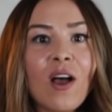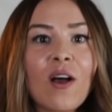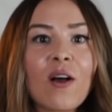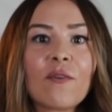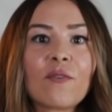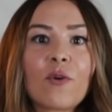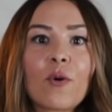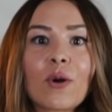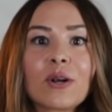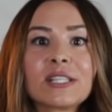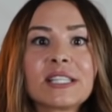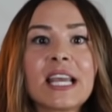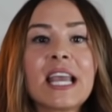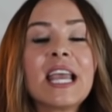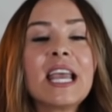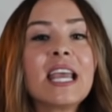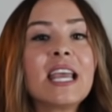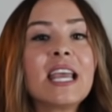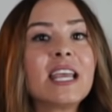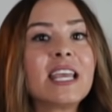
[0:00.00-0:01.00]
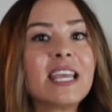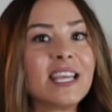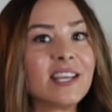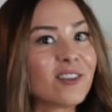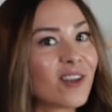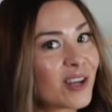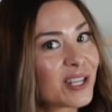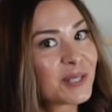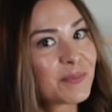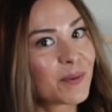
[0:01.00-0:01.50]
Of course,
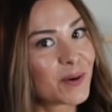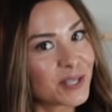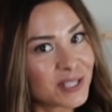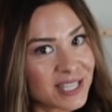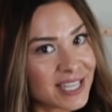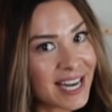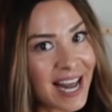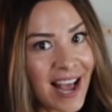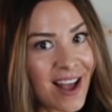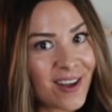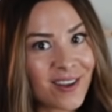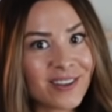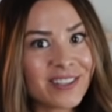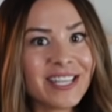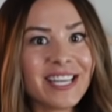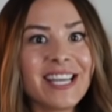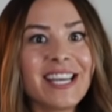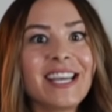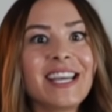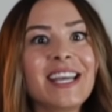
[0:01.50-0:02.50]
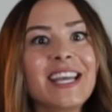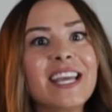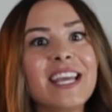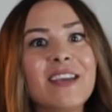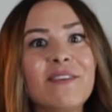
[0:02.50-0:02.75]
Elon's personality,